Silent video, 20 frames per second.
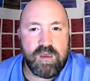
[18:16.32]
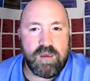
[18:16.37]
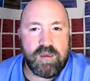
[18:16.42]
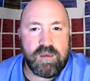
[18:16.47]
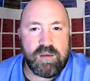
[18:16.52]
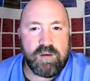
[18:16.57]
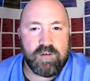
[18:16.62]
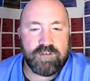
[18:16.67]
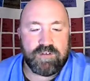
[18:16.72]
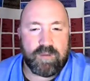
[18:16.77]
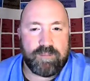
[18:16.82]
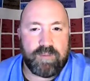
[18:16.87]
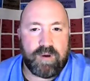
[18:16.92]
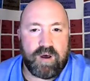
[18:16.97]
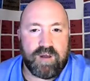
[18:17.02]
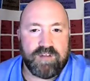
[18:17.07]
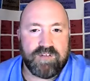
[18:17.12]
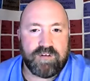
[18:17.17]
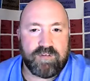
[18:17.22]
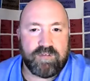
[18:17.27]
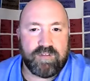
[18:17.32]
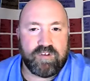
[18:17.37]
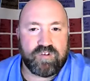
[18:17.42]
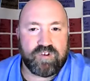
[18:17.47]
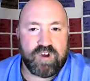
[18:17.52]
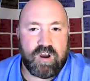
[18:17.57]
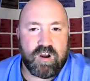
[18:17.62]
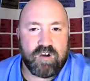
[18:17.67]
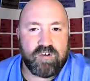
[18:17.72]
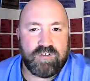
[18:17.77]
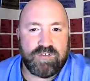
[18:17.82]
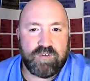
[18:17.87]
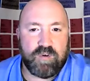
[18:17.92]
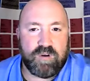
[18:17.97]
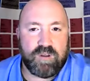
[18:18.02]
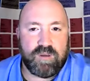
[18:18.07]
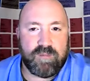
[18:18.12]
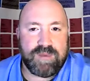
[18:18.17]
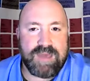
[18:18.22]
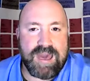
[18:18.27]
Here's our positively charged
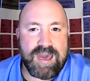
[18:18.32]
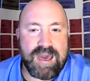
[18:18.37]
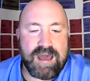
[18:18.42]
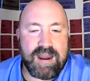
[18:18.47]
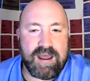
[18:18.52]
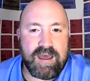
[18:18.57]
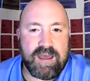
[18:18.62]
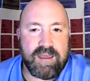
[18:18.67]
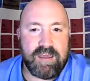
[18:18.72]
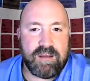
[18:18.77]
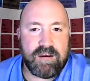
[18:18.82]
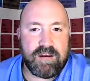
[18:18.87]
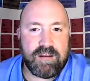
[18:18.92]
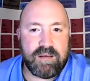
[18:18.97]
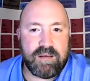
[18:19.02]
sodium cation.